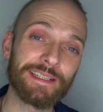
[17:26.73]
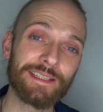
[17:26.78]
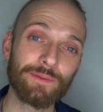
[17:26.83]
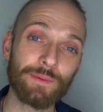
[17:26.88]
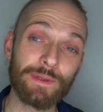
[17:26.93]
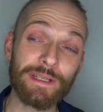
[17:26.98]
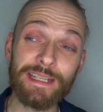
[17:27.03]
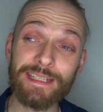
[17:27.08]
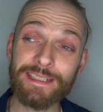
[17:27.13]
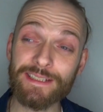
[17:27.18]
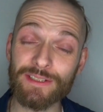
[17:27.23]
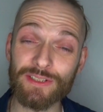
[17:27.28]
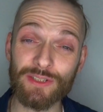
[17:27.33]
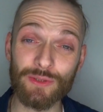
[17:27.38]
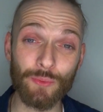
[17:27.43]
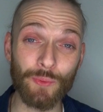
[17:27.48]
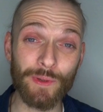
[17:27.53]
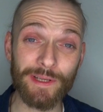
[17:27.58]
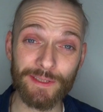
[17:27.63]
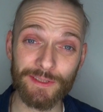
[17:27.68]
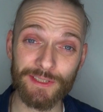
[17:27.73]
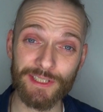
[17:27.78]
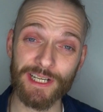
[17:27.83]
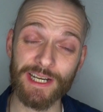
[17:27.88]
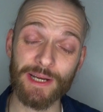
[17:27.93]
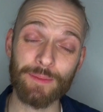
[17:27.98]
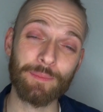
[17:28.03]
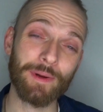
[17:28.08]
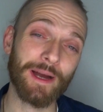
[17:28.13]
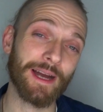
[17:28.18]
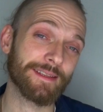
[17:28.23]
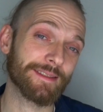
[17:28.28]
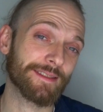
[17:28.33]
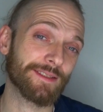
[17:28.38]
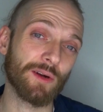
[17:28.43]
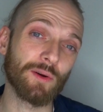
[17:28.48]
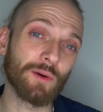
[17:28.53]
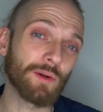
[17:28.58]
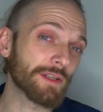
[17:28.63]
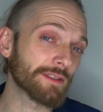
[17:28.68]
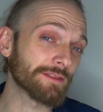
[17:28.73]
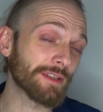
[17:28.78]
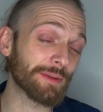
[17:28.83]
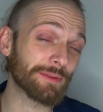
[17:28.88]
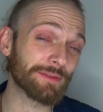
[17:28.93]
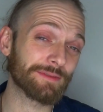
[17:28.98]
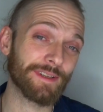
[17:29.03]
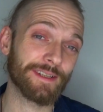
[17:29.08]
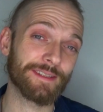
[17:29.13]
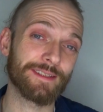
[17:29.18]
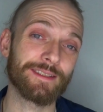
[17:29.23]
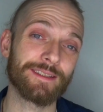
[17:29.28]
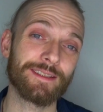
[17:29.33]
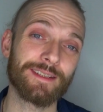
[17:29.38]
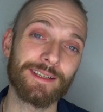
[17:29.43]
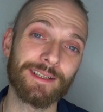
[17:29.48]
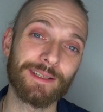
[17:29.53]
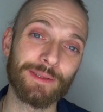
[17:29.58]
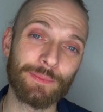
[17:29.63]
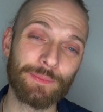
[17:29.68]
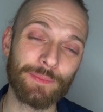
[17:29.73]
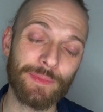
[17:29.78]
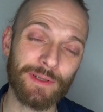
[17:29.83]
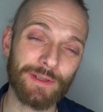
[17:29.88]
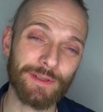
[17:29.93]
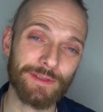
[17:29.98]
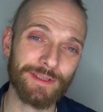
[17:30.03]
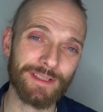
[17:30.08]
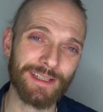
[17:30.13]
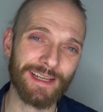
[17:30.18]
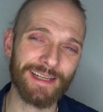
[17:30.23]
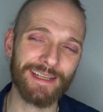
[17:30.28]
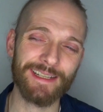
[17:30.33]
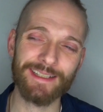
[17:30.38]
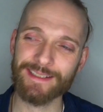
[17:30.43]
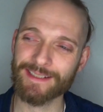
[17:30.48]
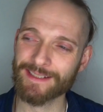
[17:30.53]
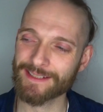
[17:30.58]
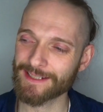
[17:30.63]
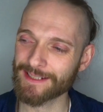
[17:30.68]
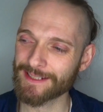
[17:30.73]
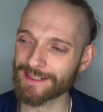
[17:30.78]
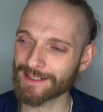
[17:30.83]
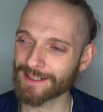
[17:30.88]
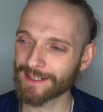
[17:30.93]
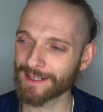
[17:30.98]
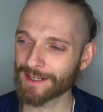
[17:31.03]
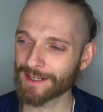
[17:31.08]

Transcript: We need to do wheelchair paths all around Featherstone, because I can see